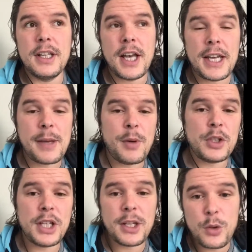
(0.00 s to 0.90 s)
And am I
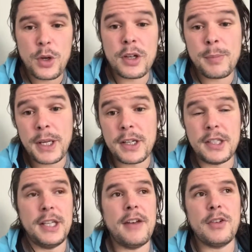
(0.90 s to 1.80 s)
saying you go to bed at
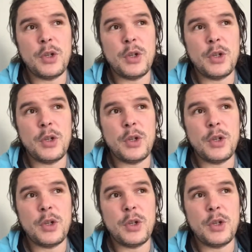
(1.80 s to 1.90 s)
7